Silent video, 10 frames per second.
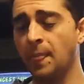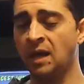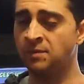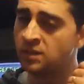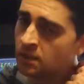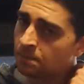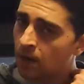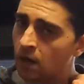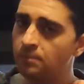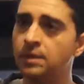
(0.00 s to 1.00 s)
I'm in an
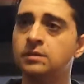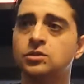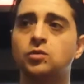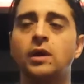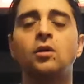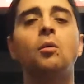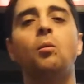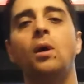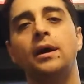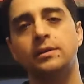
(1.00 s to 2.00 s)
apartment, so I don't
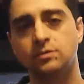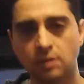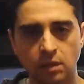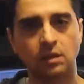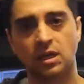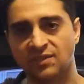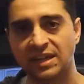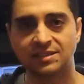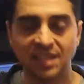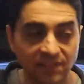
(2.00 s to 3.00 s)
want a lot of
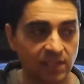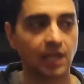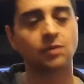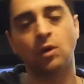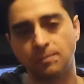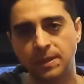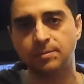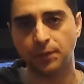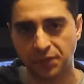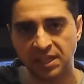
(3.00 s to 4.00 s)
activity. I don't want
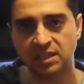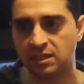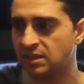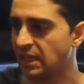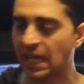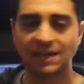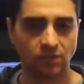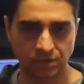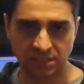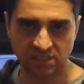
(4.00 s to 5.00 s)
people thinking that I have
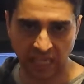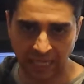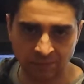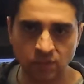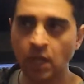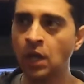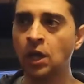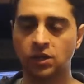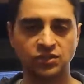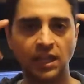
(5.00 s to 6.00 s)
all these games,
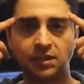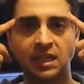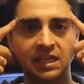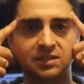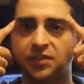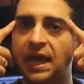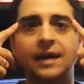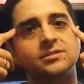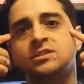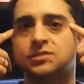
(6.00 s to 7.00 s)
because they think it's
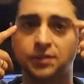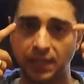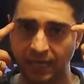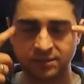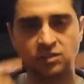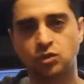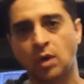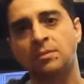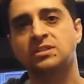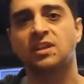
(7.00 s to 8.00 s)
thousands and thousands, so I
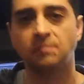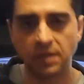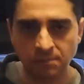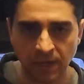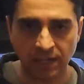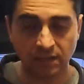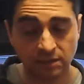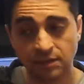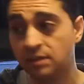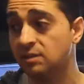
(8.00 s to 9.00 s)
must have big money.
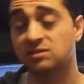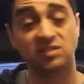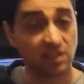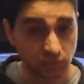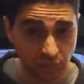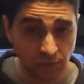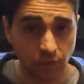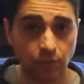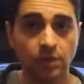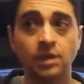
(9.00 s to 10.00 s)
It's not
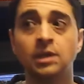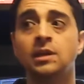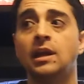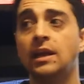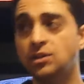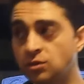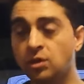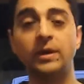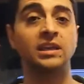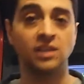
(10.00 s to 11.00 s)
true. And you
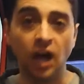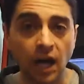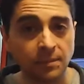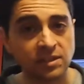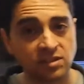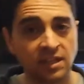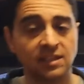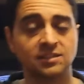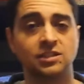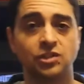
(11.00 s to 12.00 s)
knowing in the hobby, it's not
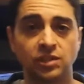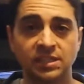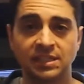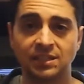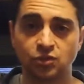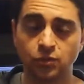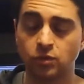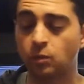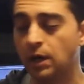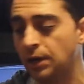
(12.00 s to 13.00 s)
necessarily that
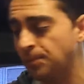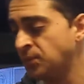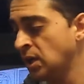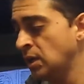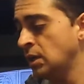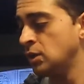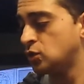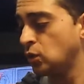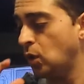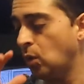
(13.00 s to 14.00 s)
true. Well,
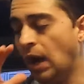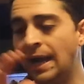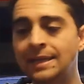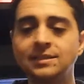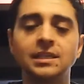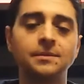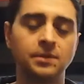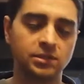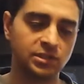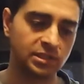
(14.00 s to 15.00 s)
so I ended
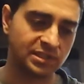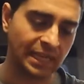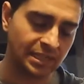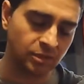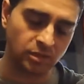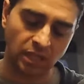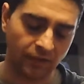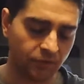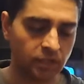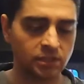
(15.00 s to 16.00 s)
up settling, I
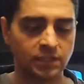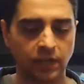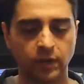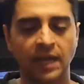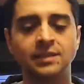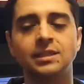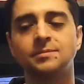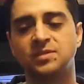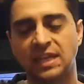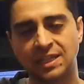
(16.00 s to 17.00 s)
forgot to tell you, I ended up
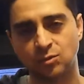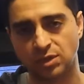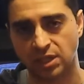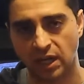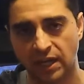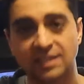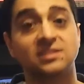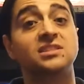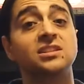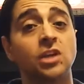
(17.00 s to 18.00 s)
settling with the guy at
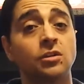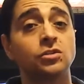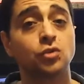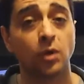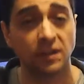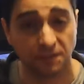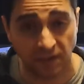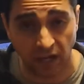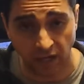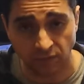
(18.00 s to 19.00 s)

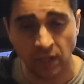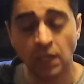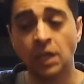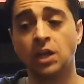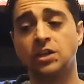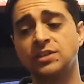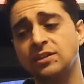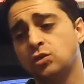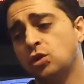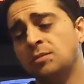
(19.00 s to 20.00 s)
$625. because I
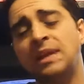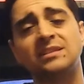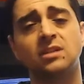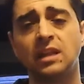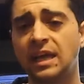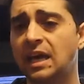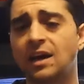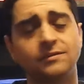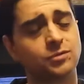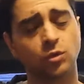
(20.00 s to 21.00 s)
told him, that's all I
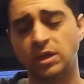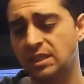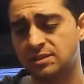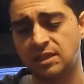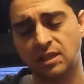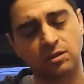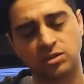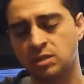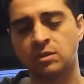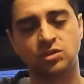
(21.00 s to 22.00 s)
have, sorry, that's it. And he goes,
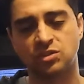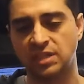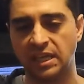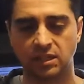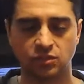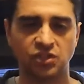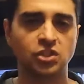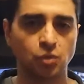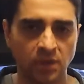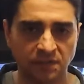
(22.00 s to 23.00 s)
you know what, just take it.
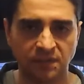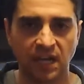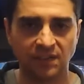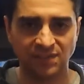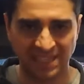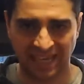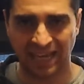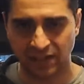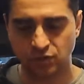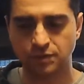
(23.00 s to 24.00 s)
$6.25
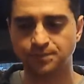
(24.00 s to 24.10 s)
cash.